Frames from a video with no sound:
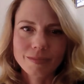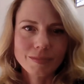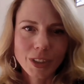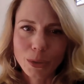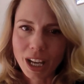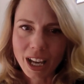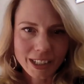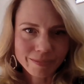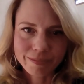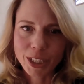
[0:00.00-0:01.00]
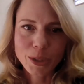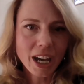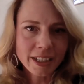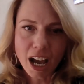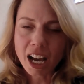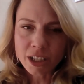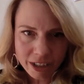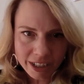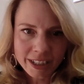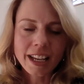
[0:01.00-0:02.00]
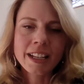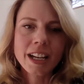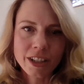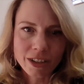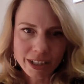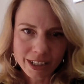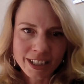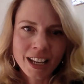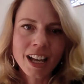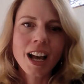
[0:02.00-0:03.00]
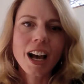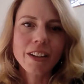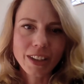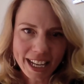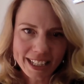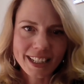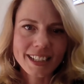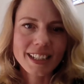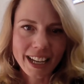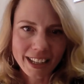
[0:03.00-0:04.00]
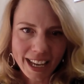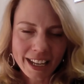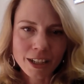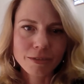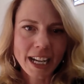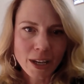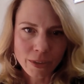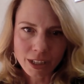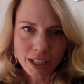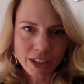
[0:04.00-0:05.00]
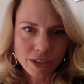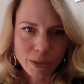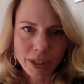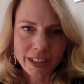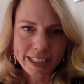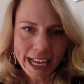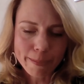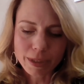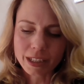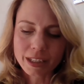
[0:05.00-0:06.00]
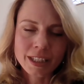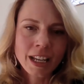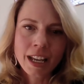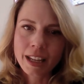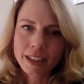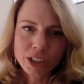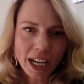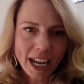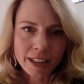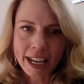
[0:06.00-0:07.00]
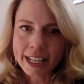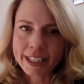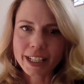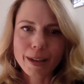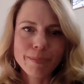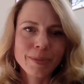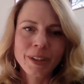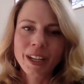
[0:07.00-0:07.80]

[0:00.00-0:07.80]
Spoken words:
You got it. You got it. Hundreds and hundreds of cases like that around the country where this happens. The child ends up,